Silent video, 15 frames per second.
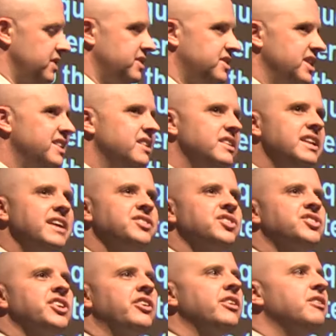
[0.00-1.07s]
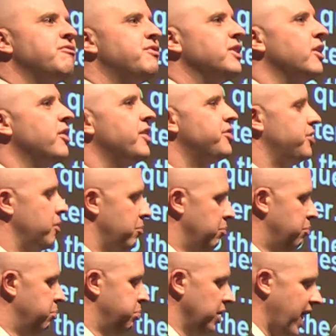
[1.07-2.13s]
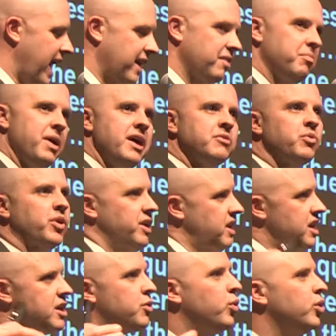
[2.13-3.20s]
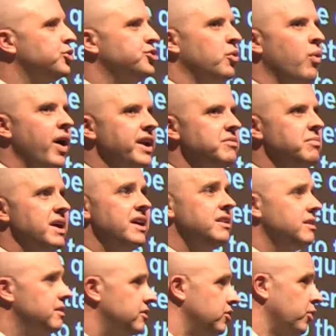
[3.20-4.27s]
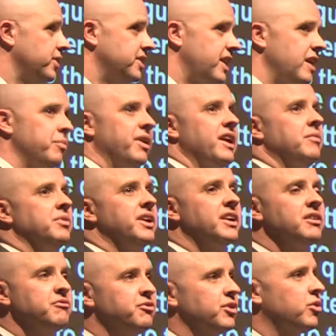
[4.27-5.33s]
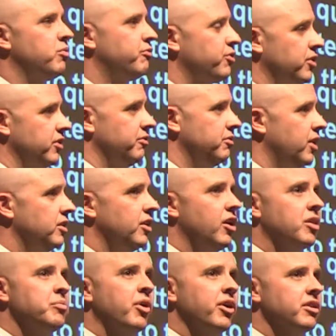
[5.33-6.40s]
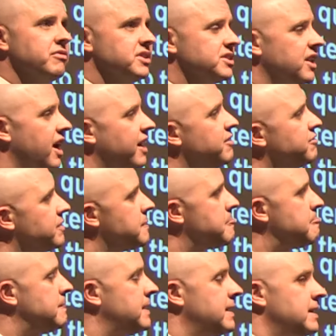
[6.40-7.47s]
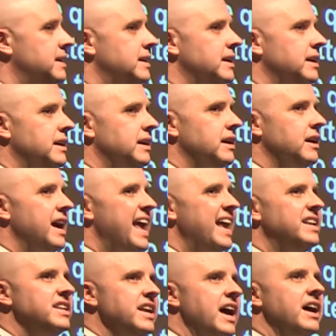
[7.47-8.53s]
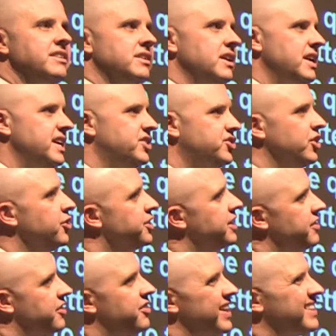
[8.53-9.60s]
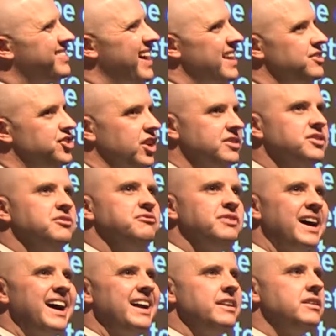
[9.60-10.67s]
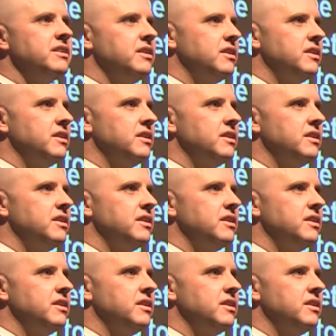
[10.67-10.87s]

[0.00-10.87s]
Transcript: didn't necessarily feel that black men were equal to white men, nor did Abraham Lincoln for, for a, a long part of his life. Uh, and yet, he still didn't think that justified